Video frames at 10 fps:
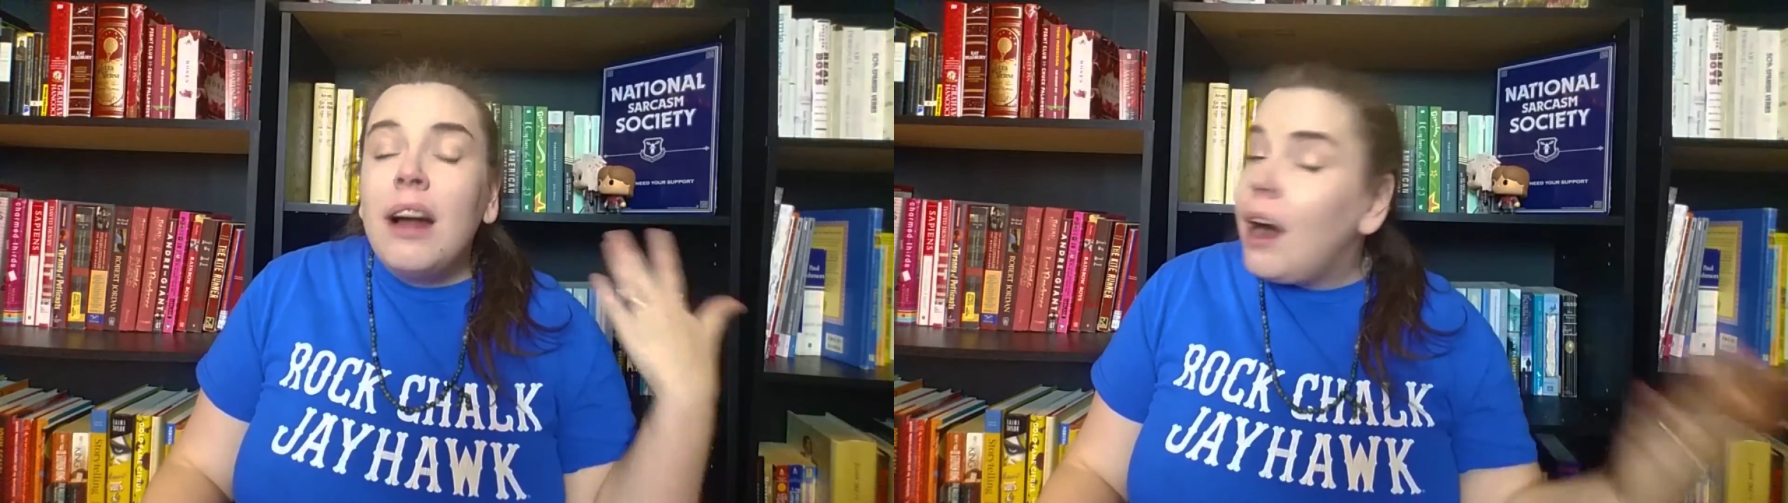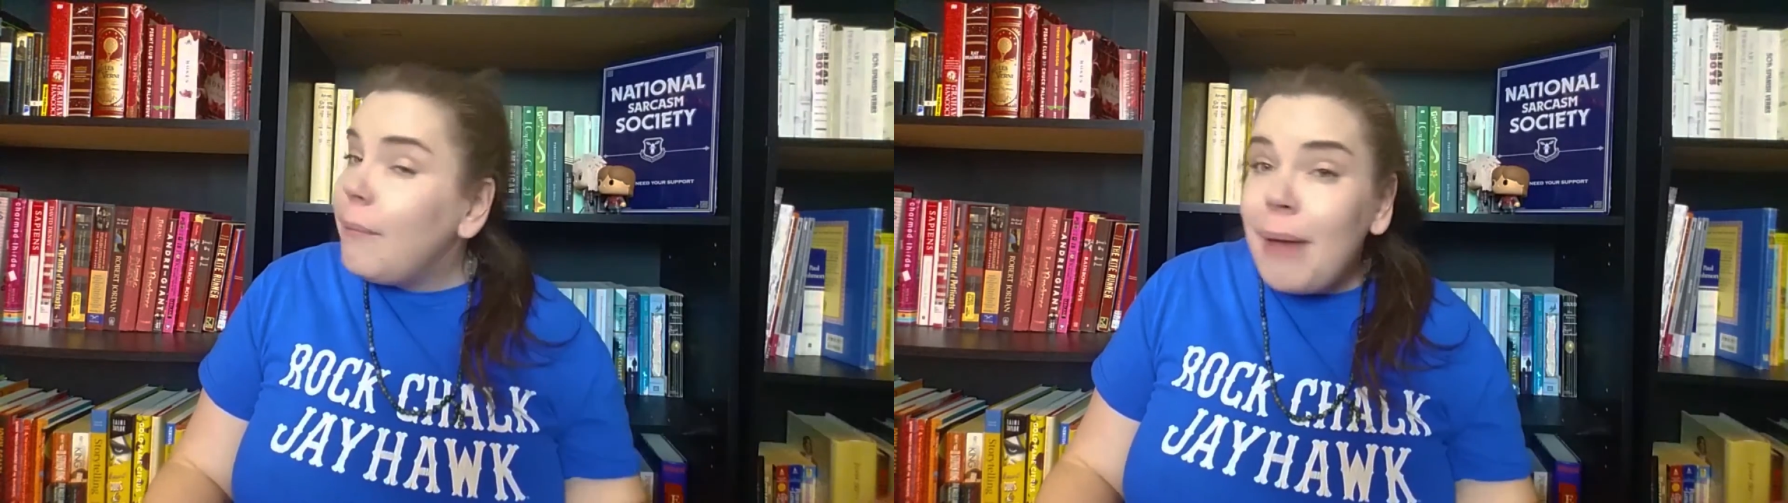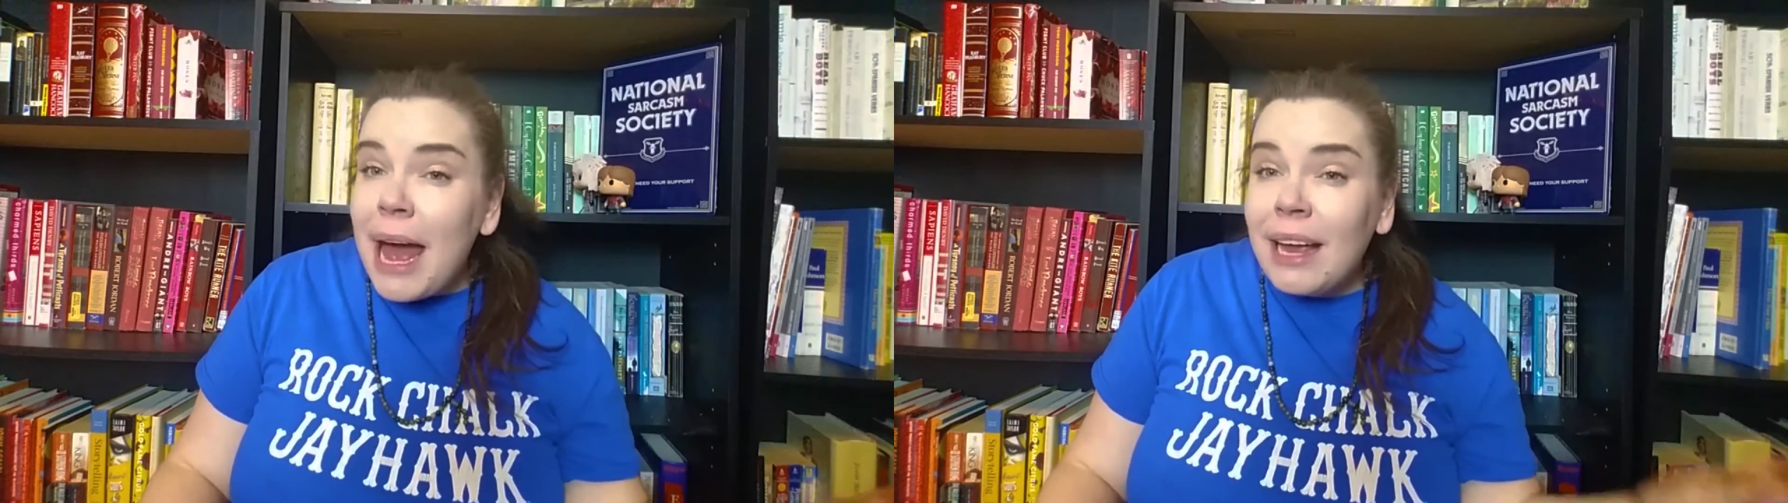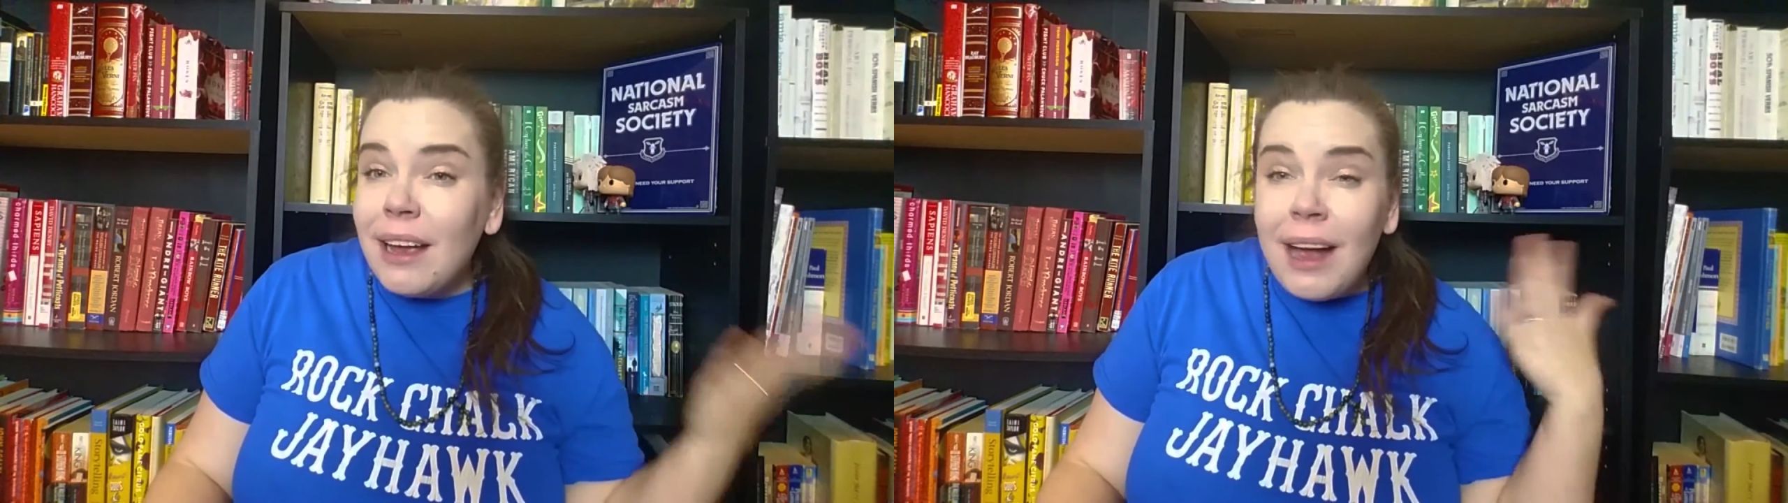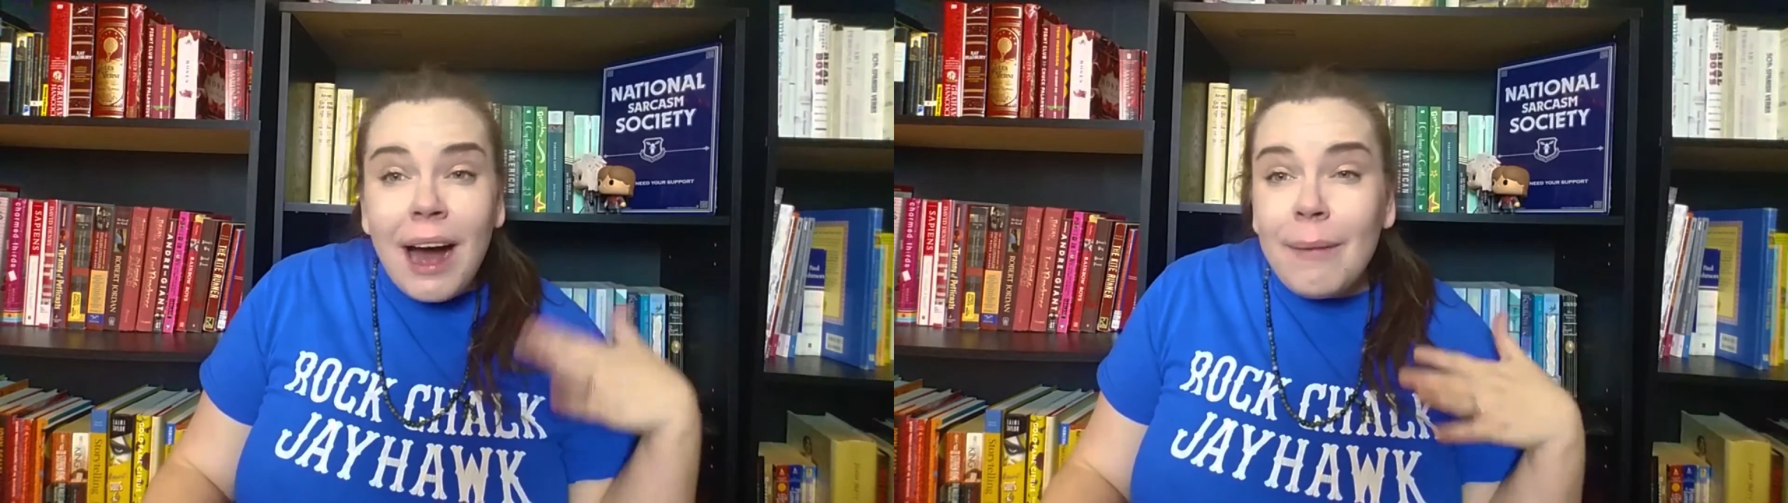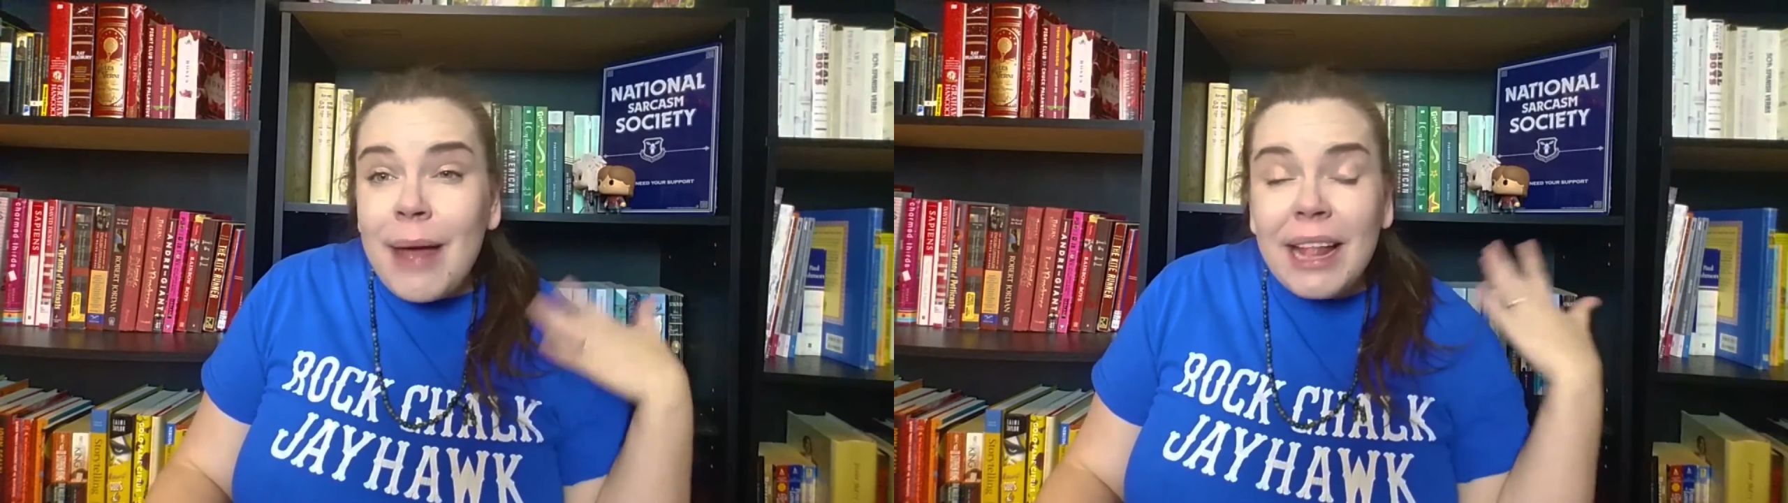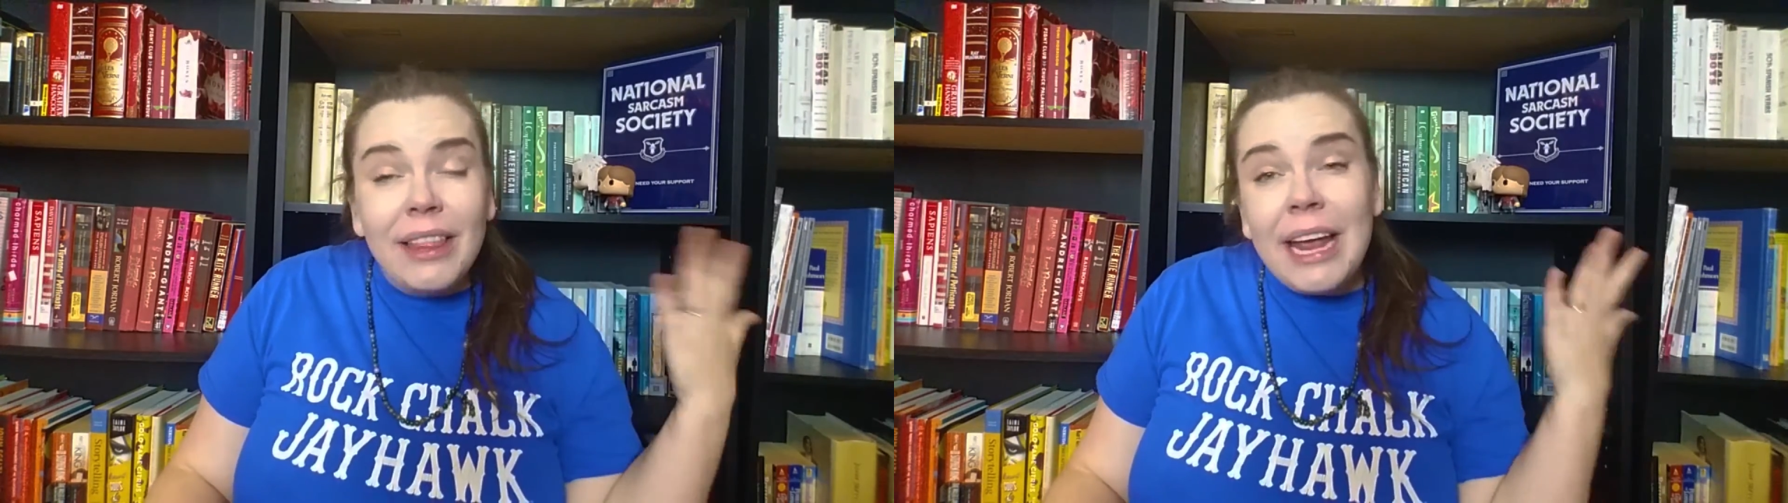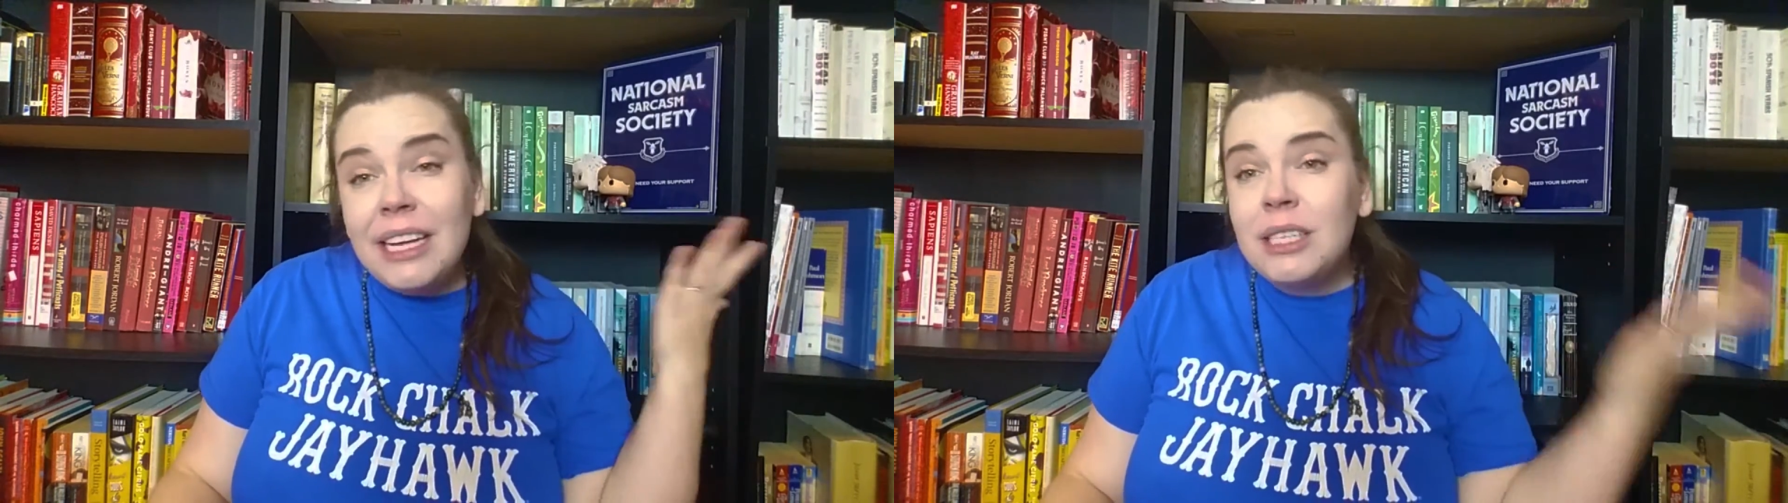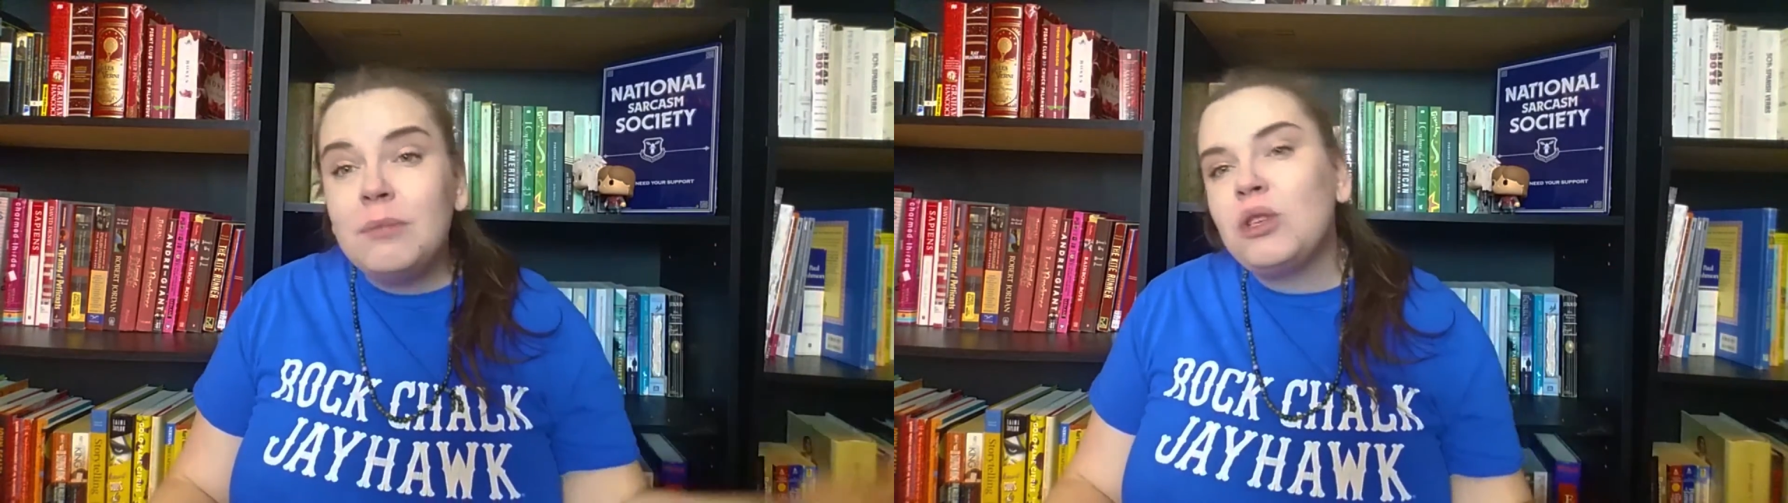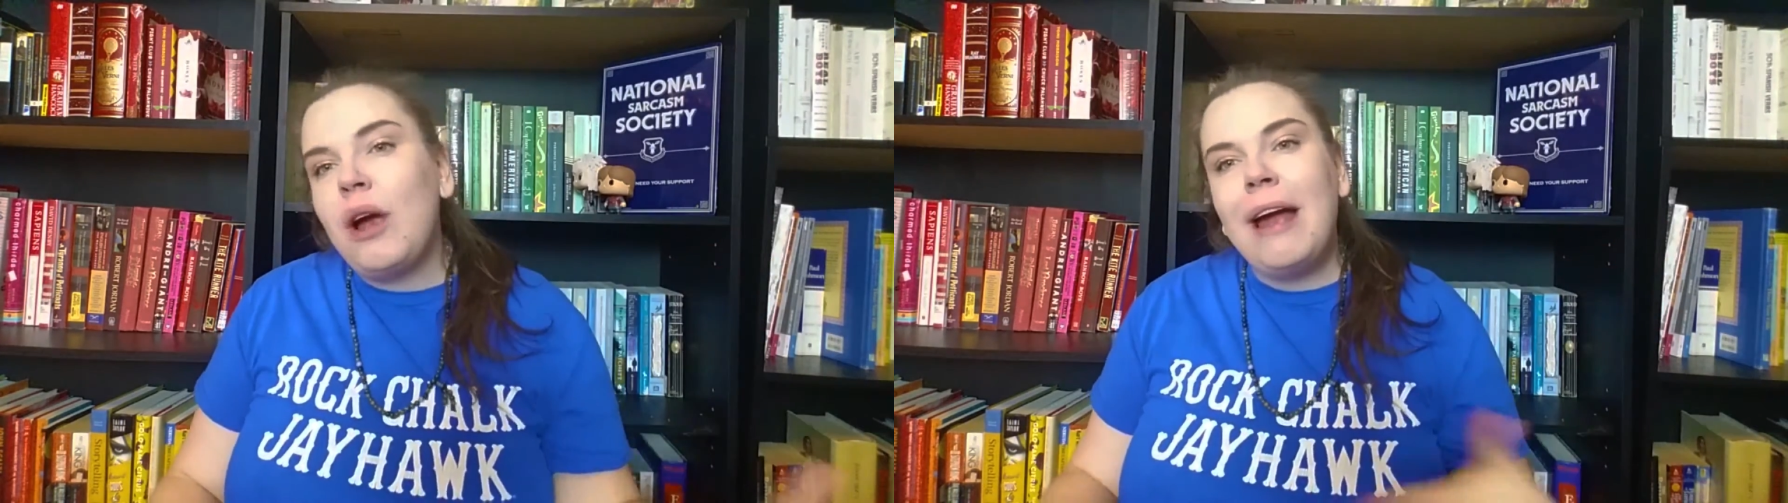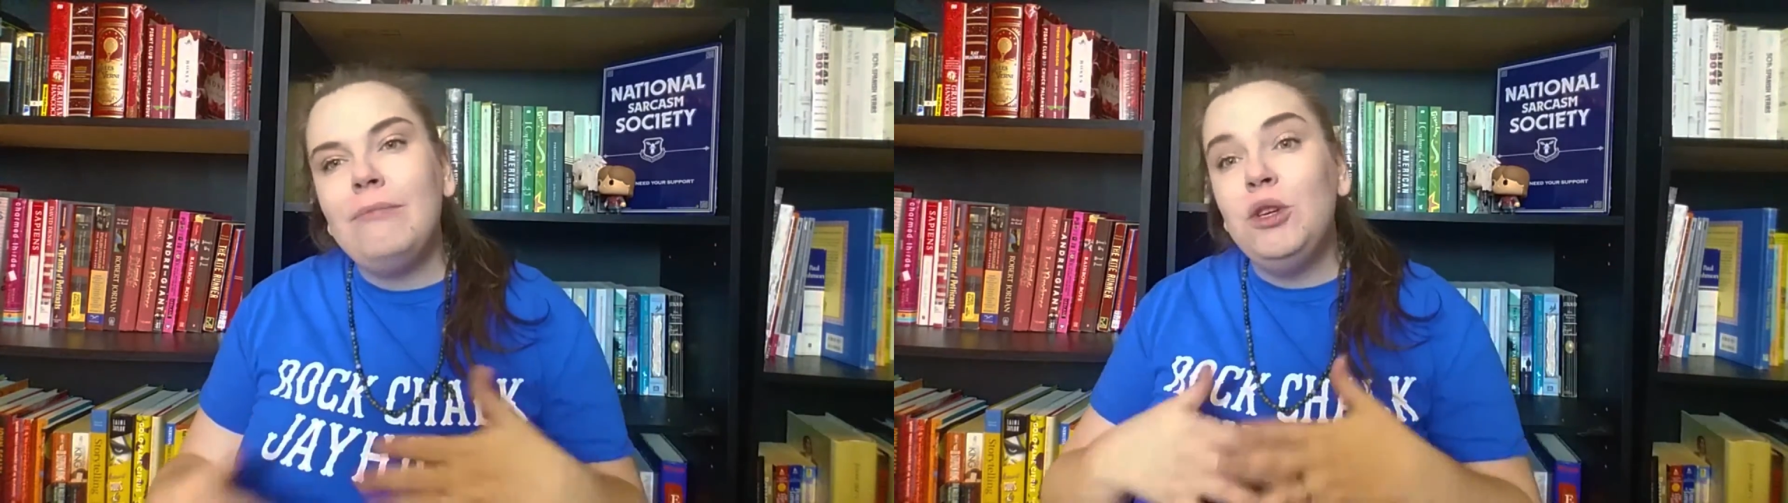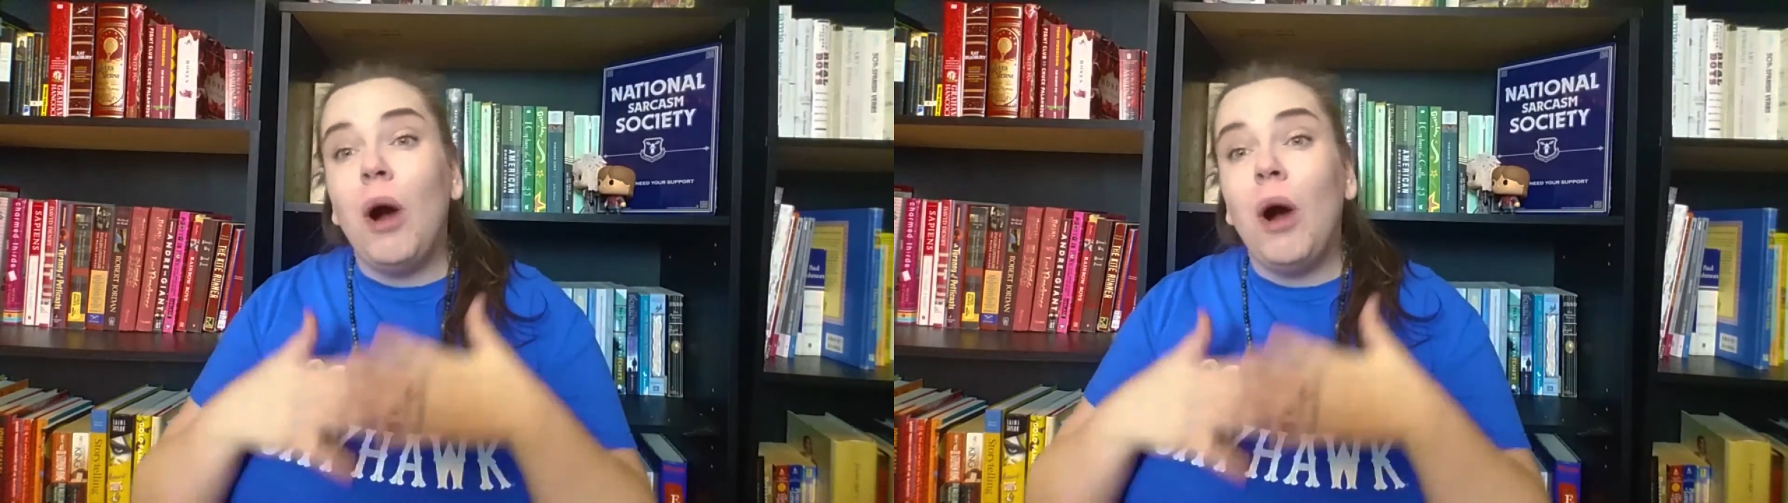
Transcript: Come back, comment, like, subscribe,